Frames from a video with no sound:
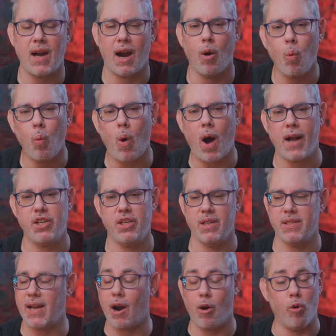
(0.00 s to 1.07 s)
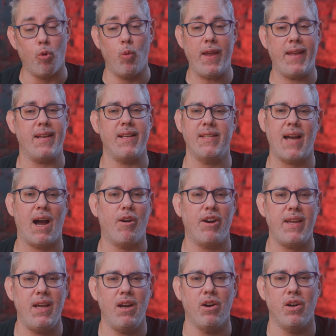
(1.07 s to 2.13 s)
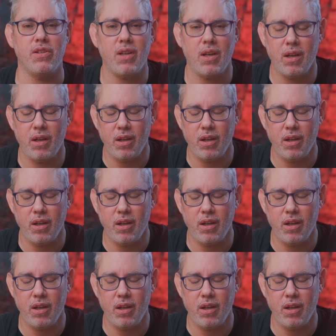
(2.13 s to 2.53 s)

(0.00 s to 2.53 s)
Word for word: our watches, our rings, our ears,